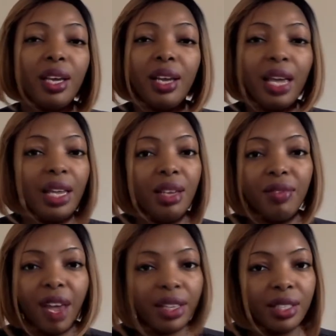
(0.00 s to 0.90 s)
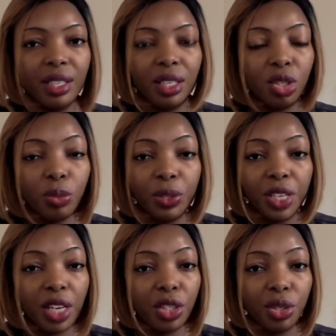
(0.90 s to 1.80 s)
any vaccine to
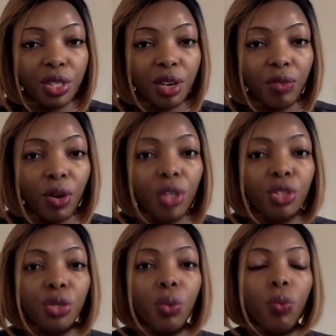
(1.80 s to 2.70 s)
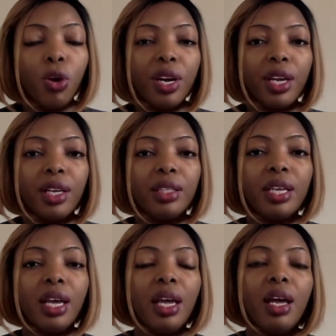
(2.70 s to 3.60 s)
protect yourself while you're working
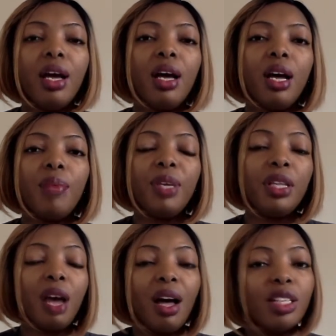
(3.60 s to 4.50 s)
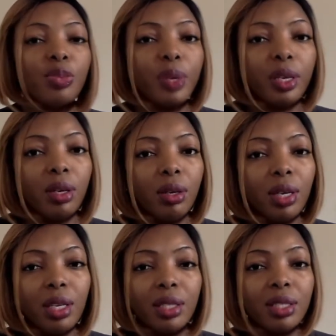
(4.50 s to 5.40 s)
in the hospital,
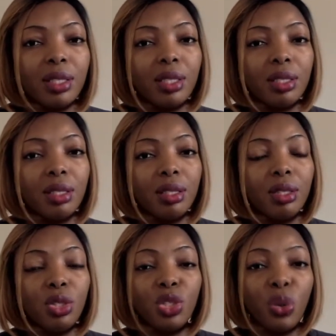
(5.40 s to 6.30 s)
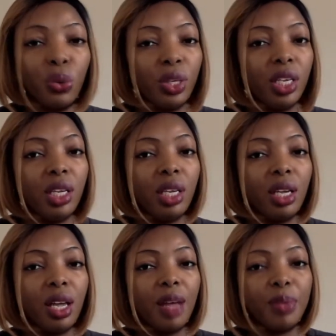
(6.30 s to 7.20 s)
it's solely
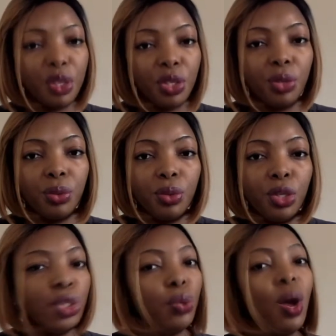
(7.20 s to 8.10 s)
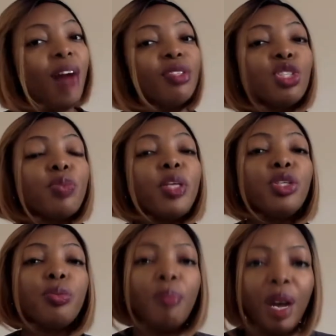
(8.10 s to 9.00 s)
up to you. You will have to spend
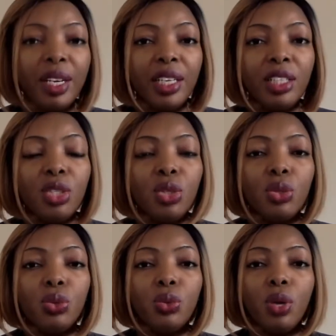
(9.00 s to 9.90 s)
your money to